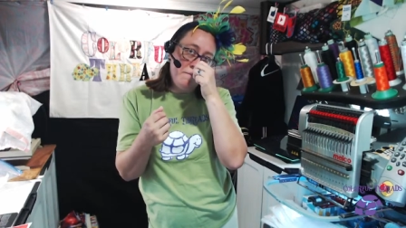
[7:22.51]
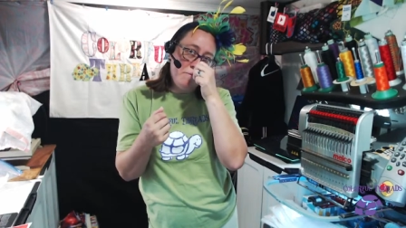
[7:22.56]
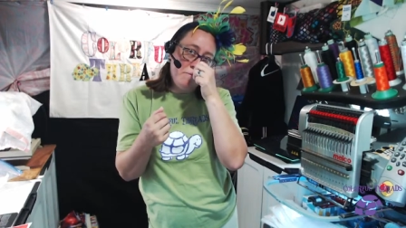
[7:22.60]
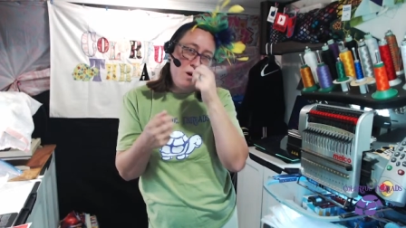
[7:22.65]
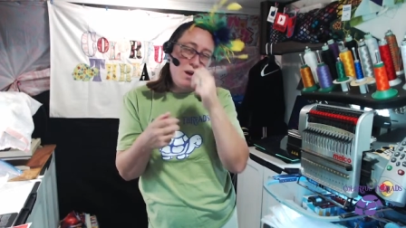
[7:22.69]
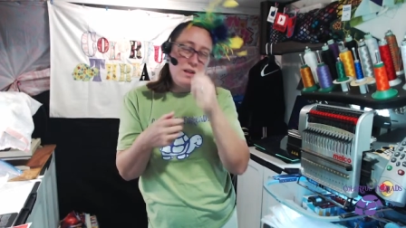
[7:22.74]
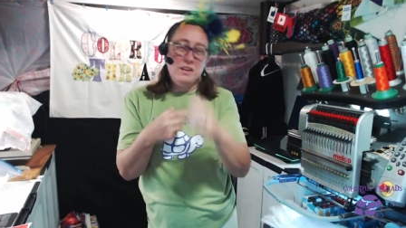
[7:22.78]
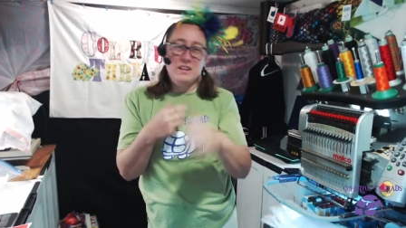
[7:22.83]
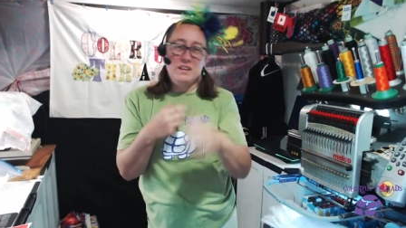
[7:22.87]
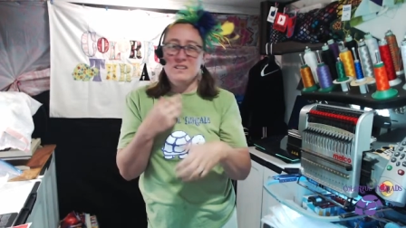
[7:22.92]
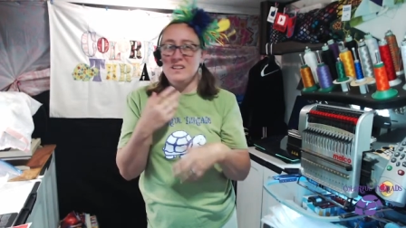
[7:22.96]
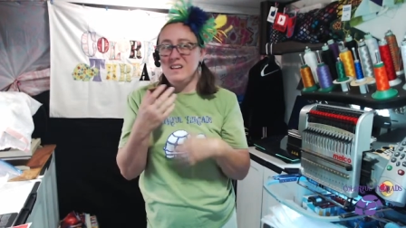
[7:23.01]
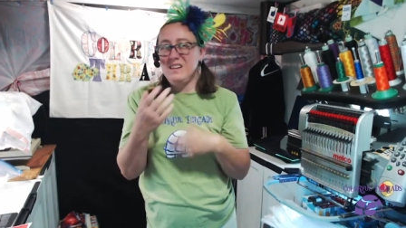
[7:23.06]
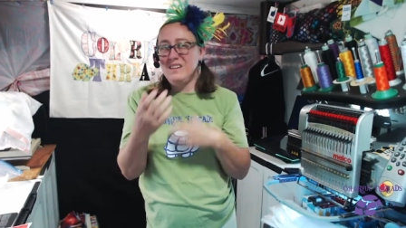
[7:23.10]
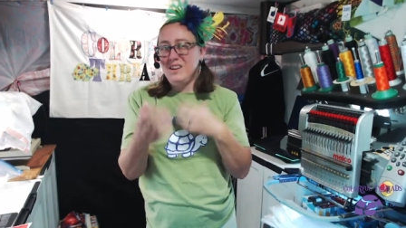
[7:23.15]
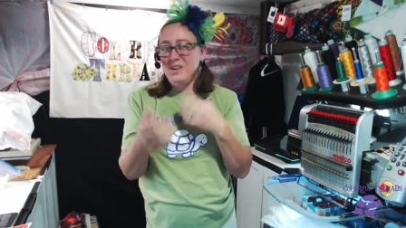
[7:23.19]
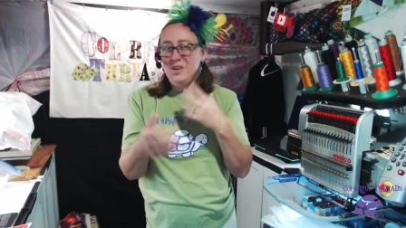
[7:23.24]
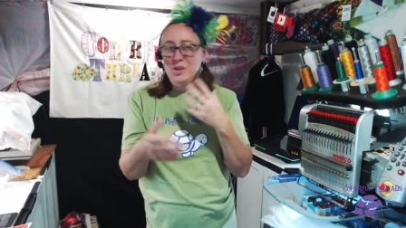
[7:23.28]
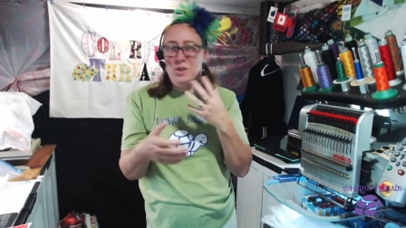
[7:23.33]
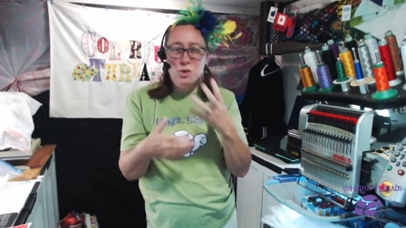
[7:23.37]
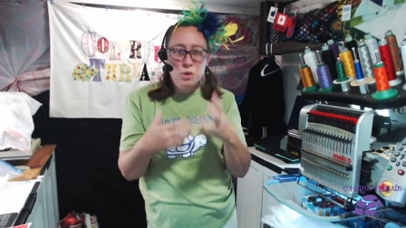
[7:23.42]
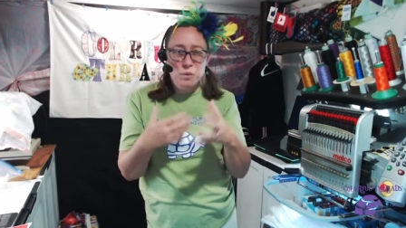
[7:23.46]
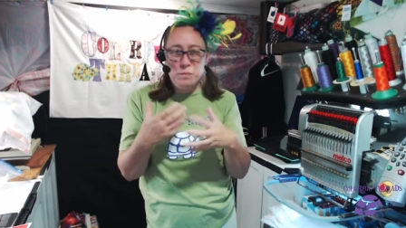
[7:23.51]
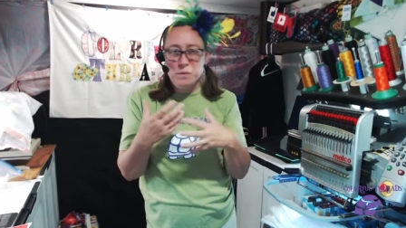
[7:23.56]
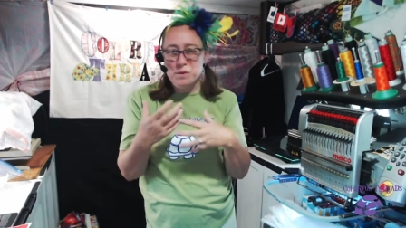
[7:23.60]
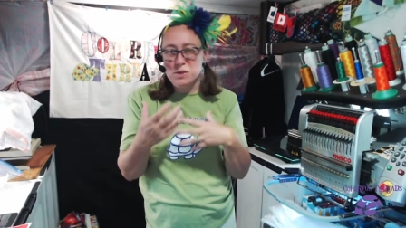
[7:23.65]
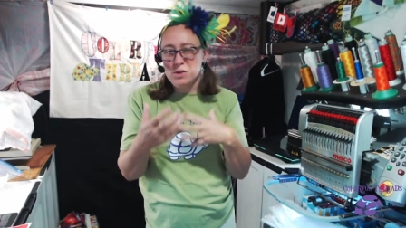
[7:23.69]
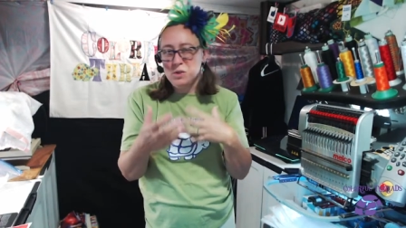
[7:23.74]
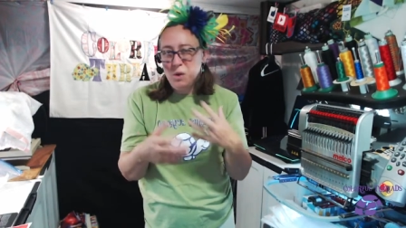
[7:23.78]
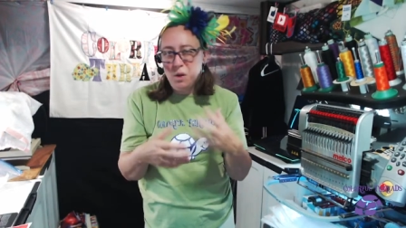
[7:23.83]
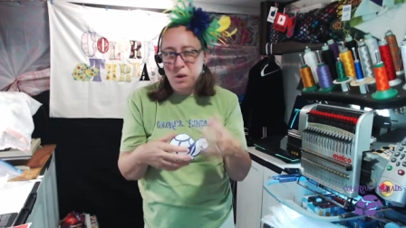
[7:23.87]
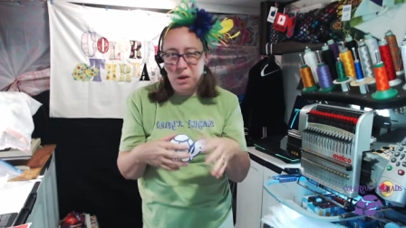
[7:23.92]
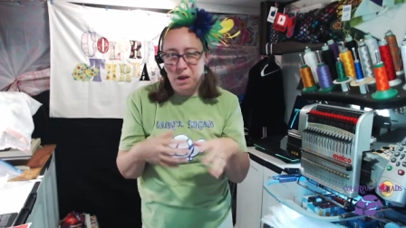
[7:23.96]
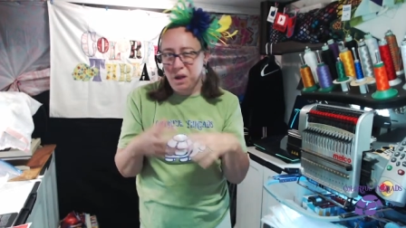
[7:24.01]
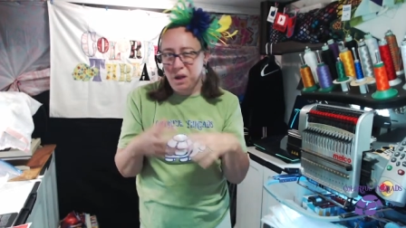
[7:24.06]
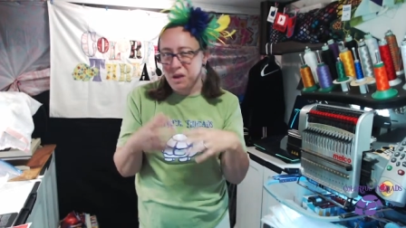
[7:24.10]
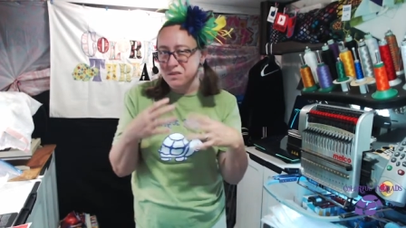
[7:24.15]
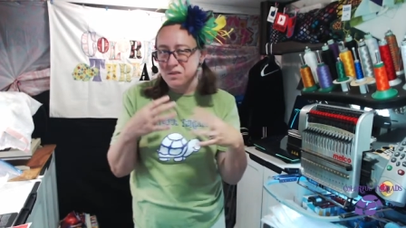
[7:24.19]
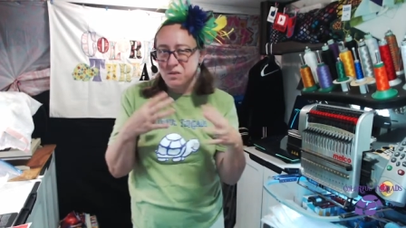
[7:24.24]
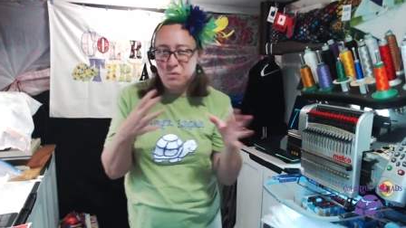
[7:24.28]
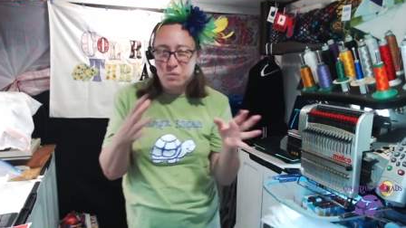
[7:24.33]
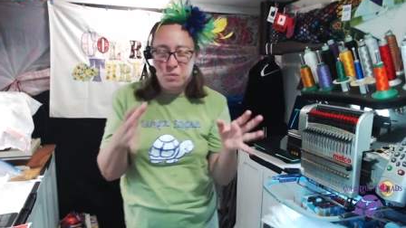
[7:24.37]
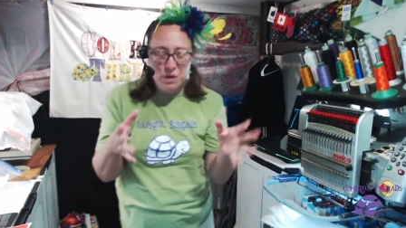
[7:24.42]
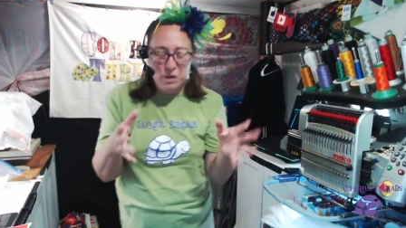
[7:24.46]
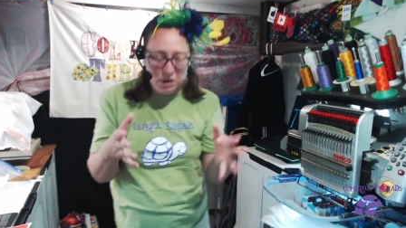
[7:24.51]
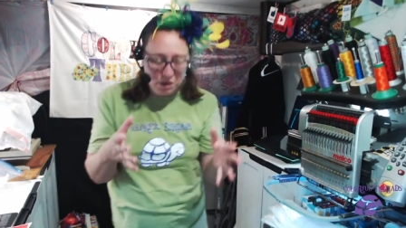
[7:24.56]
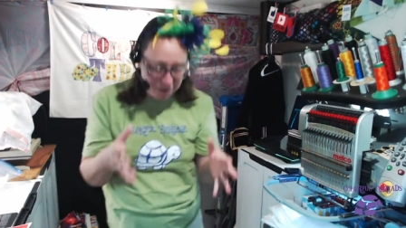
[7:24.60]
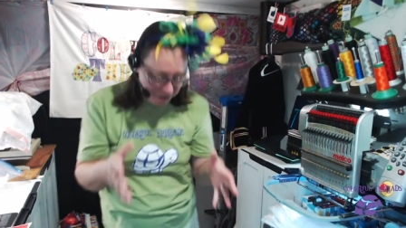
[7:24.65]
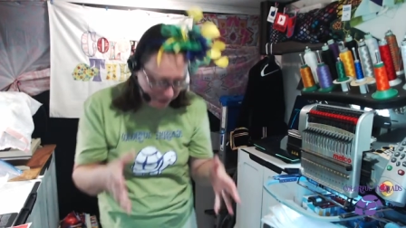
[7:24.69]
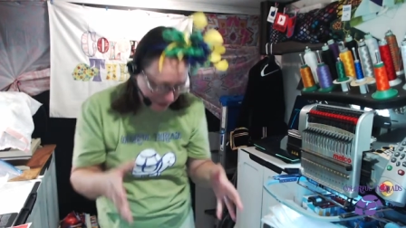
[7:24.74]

while it's in the hoop and do all kinds of weird